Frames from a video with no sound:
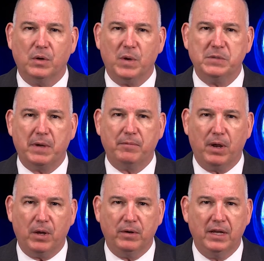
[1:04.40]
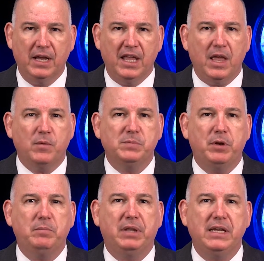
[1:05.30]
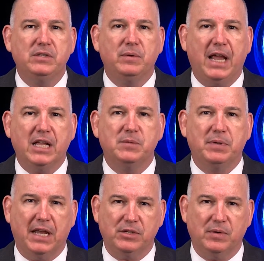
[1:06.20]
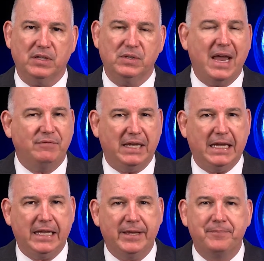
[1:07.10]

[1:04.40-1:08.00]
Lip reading: on West Bay Road that was put in place to enhance pedestrian safety.